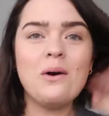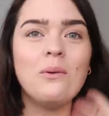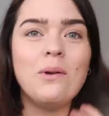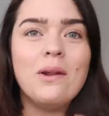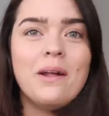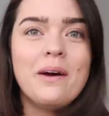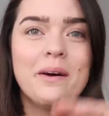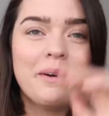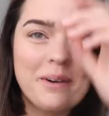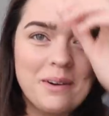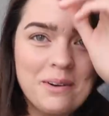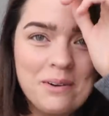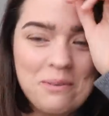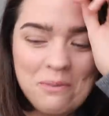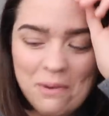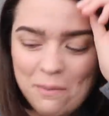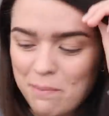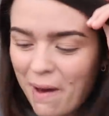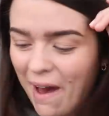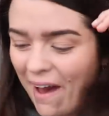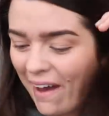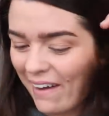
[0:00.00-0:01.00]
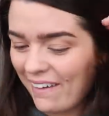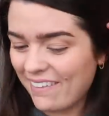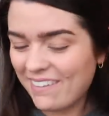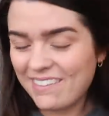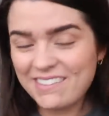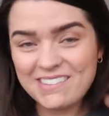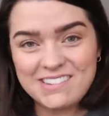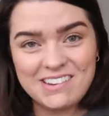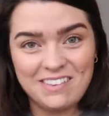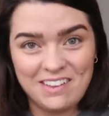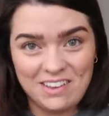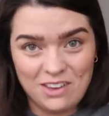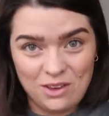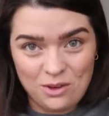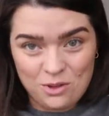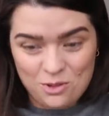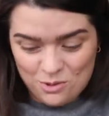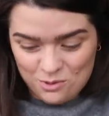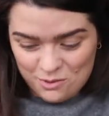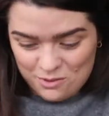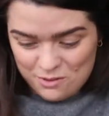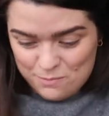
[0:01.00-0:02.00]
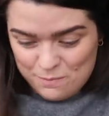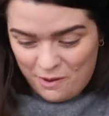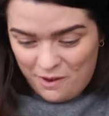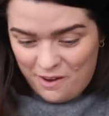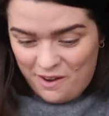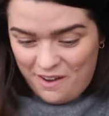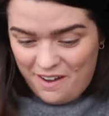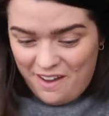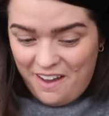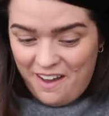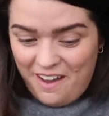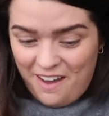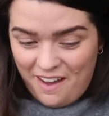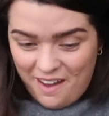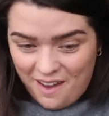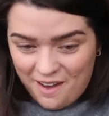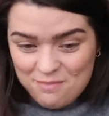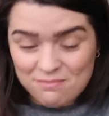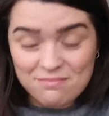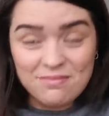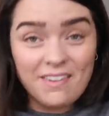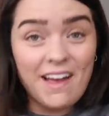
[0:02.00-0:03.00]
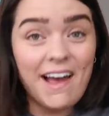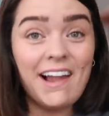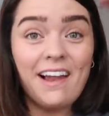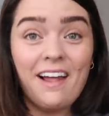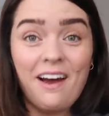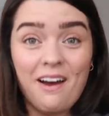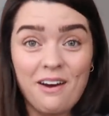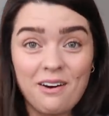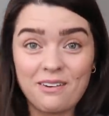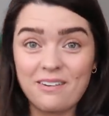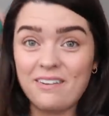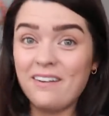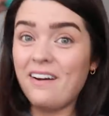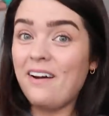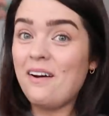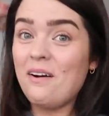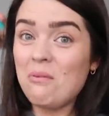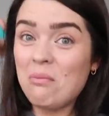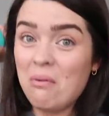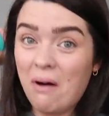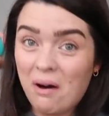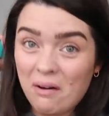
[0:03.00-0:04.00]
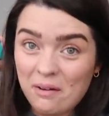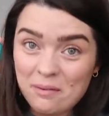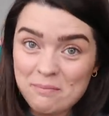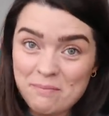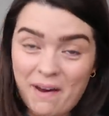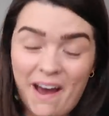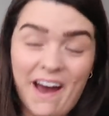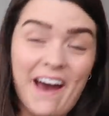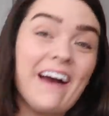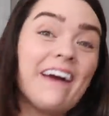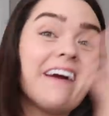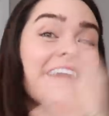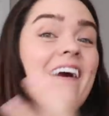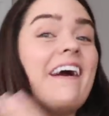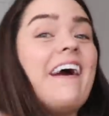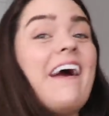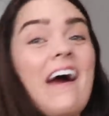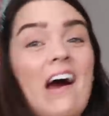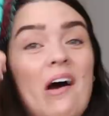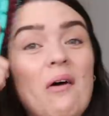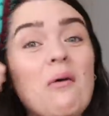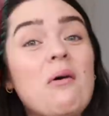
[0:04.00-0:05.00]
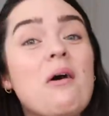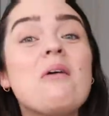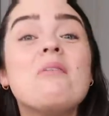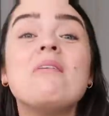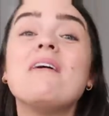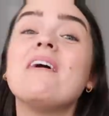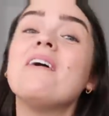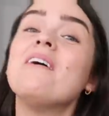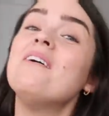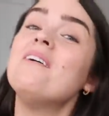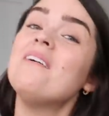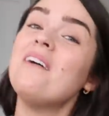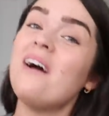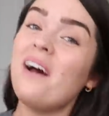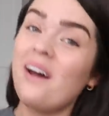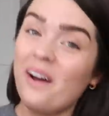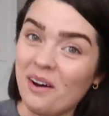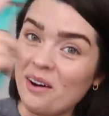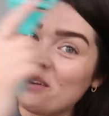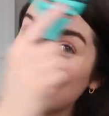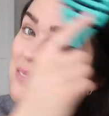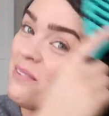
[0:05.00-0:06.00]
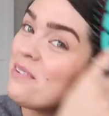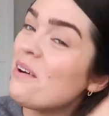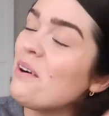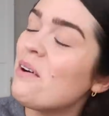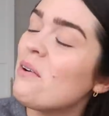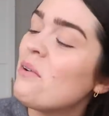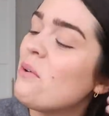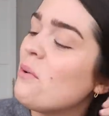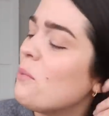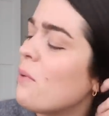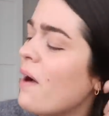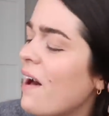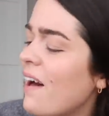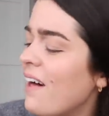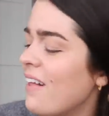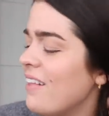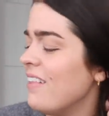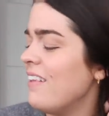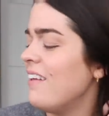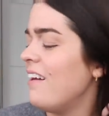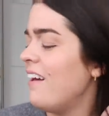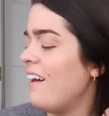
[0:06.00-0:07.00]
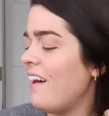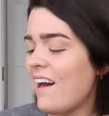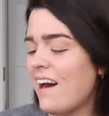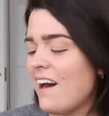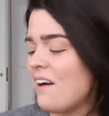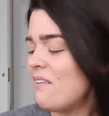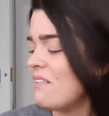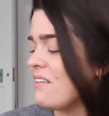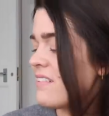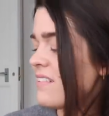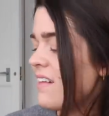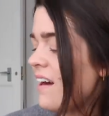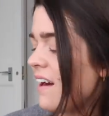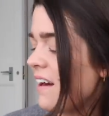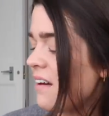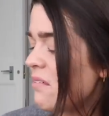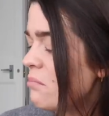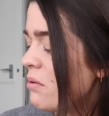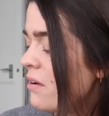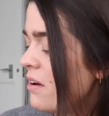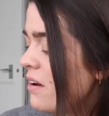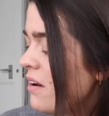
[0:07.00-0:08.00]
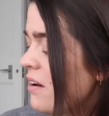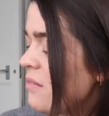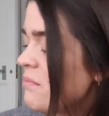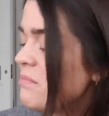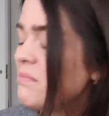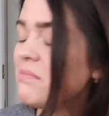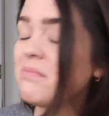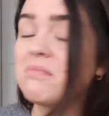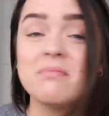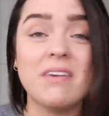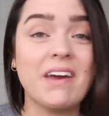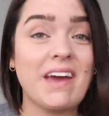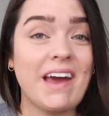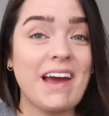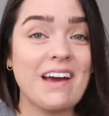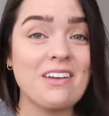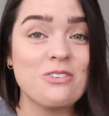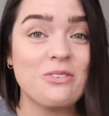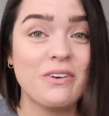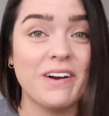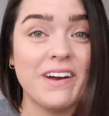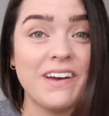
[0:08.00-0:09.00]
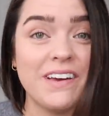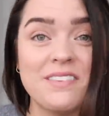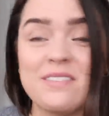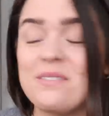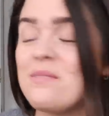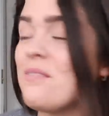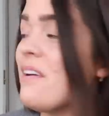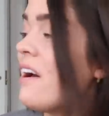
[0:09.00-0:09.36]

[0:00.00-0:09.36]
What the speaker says: Well, look, we're back to the usual spot. Hello, welcome back. How are we all? I hope you're all well. How has that become my catchphrase?